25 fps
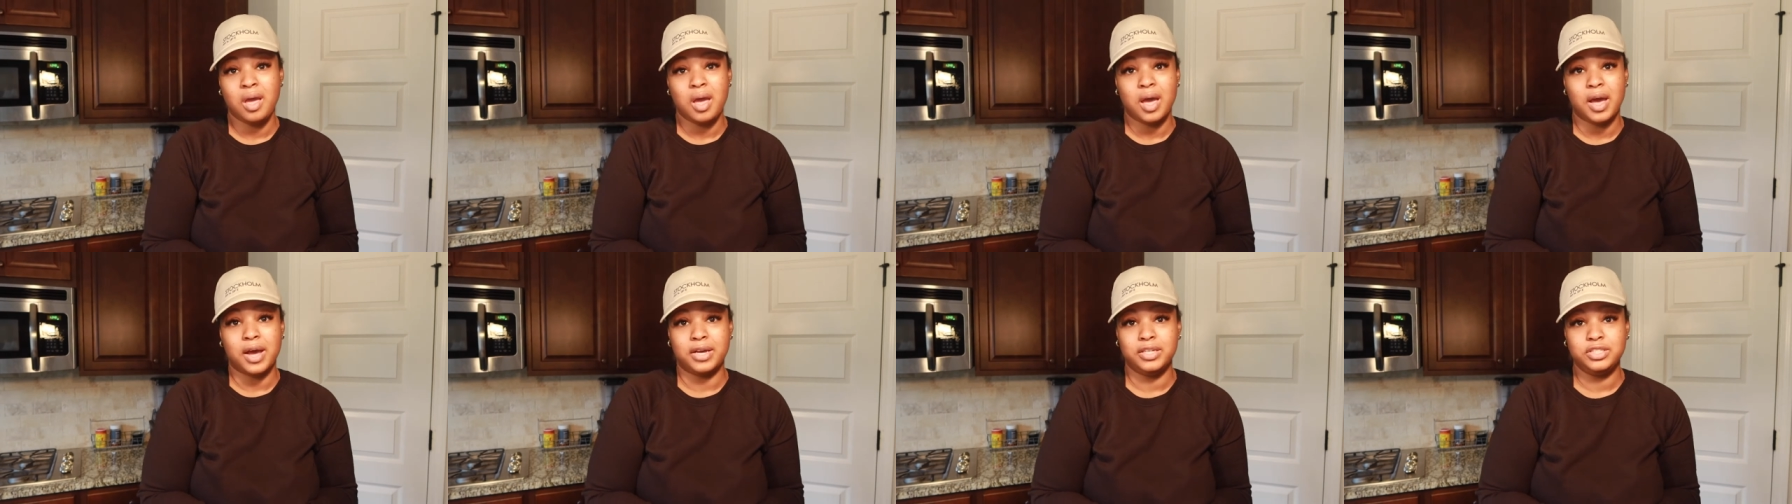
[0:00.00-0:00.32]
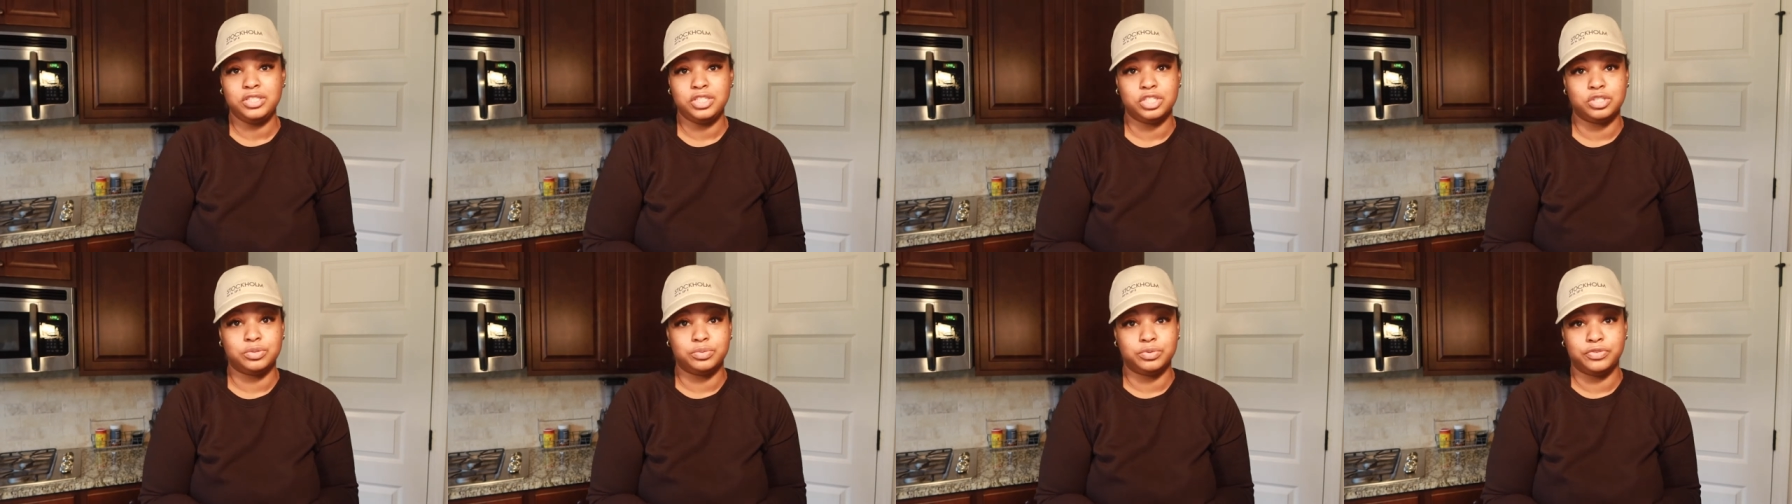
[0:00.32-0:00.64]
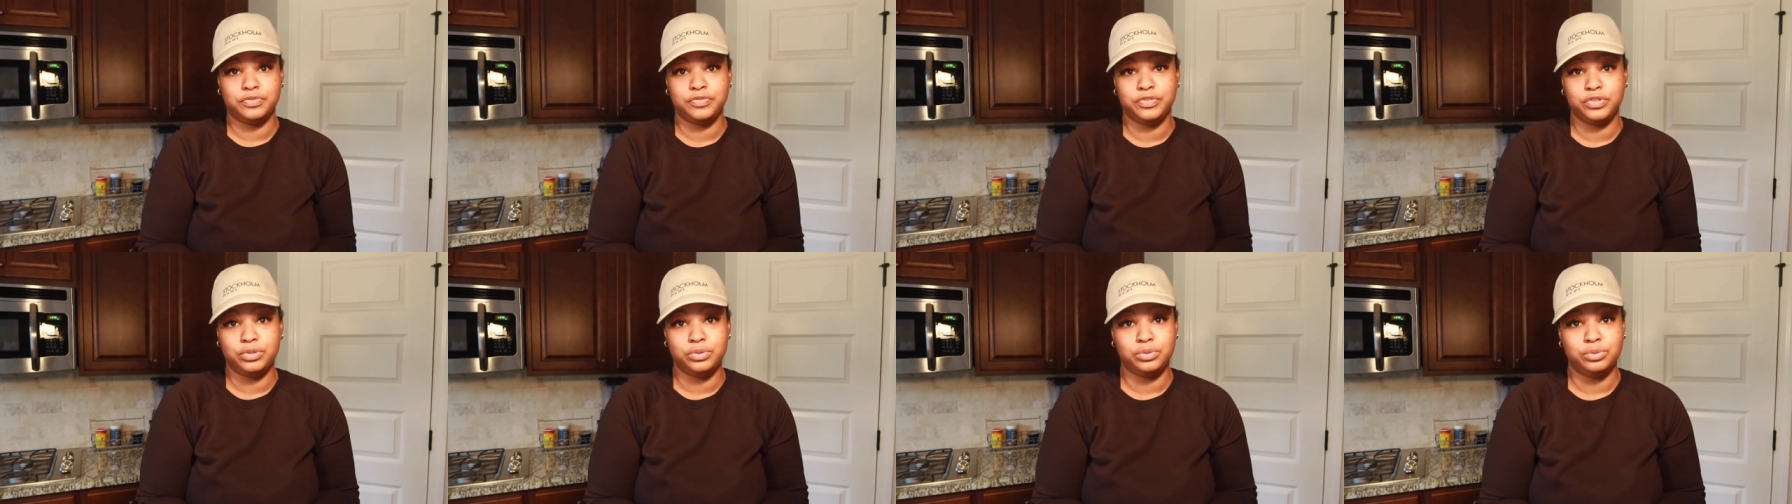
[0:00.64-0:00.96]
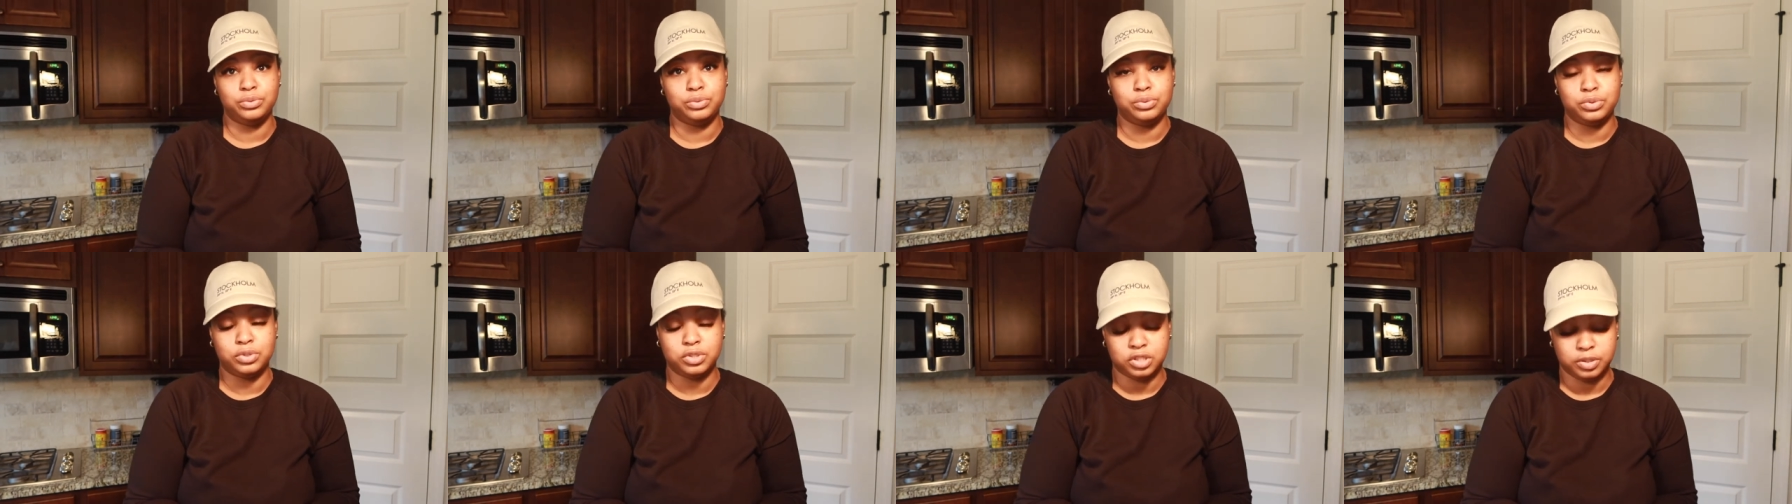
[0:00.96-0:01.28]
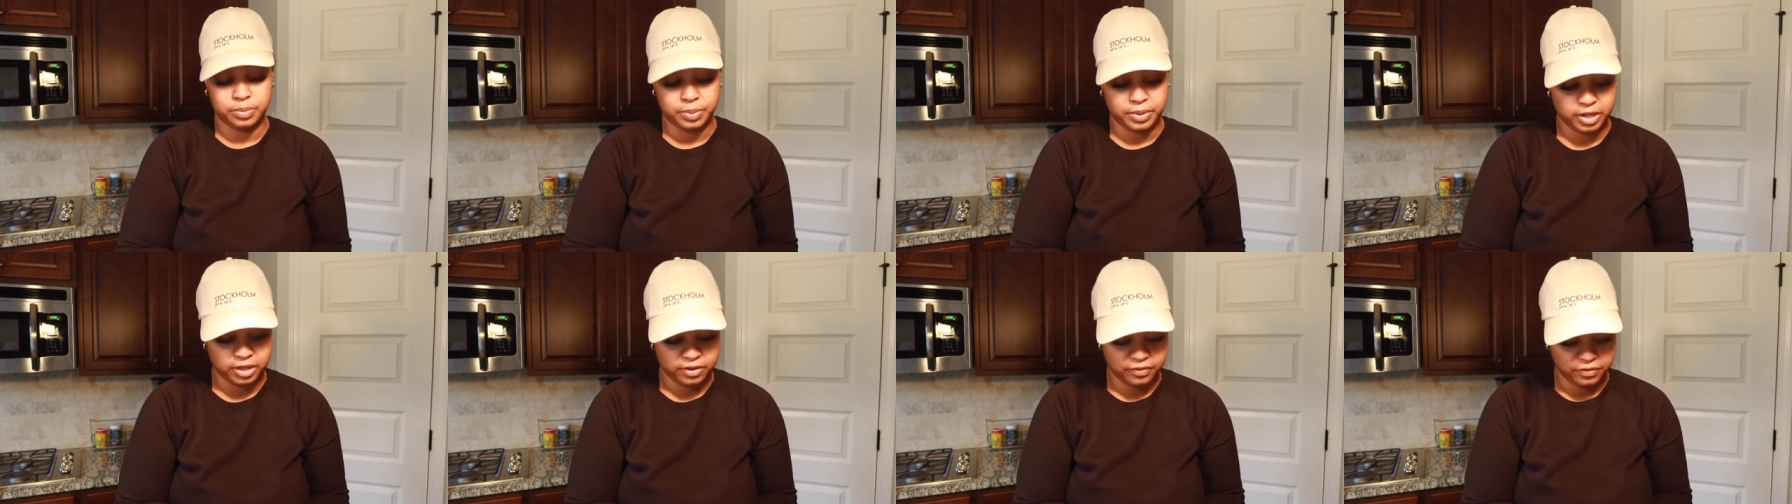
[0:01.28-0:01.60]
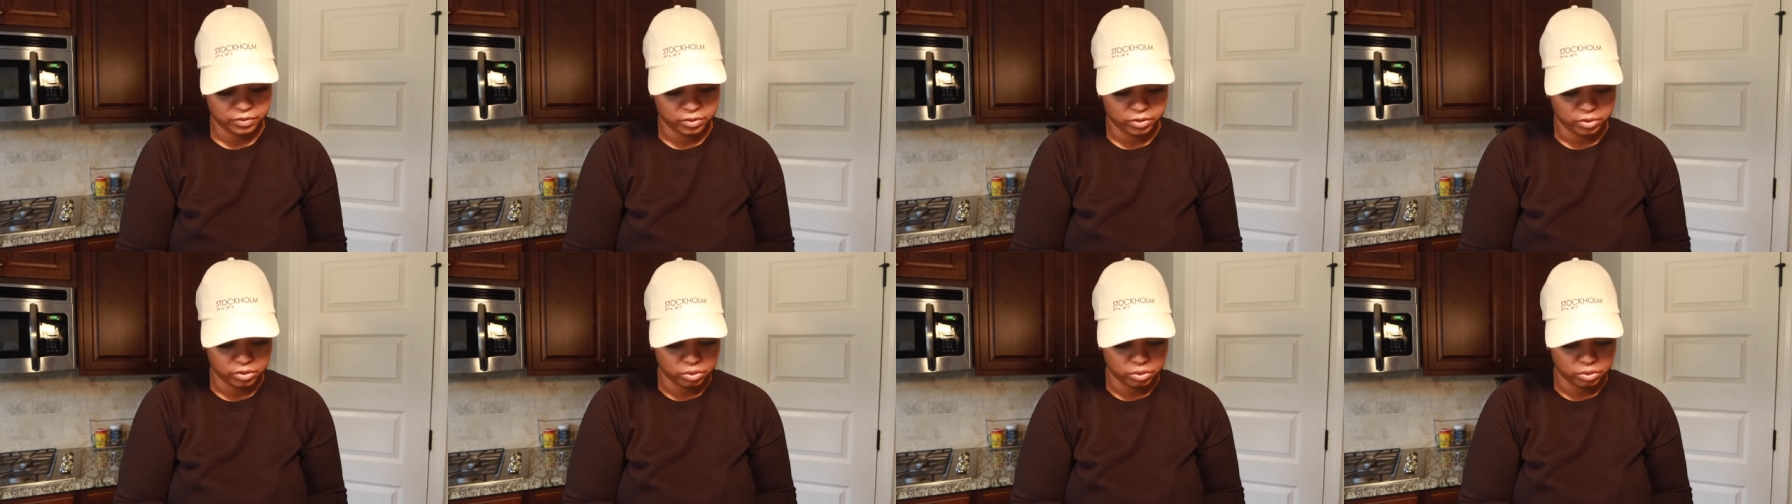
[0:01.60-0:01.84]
I just refused to pay for